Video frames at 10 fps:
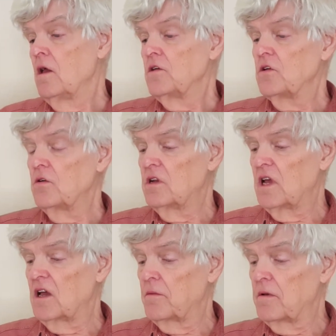So to
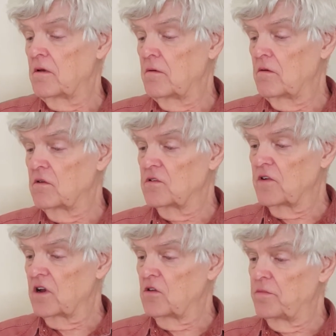take a
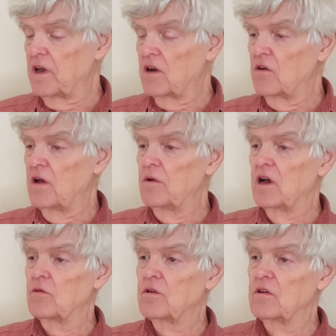spherical panorama,
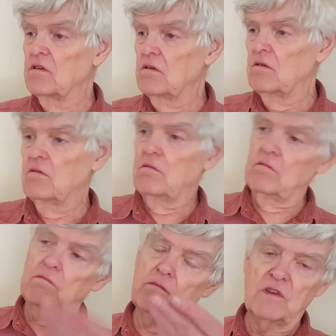I would
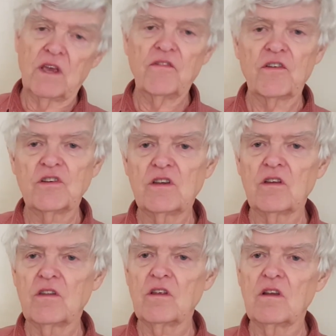say first
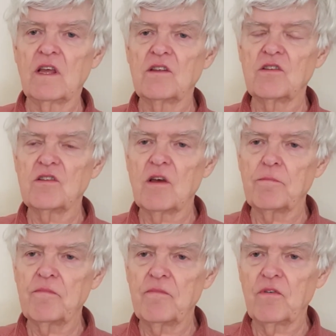tilt the lenses
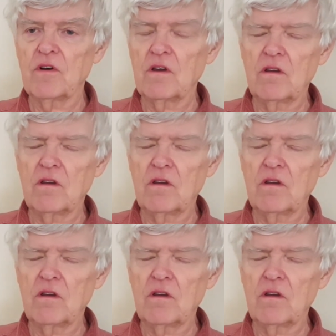up for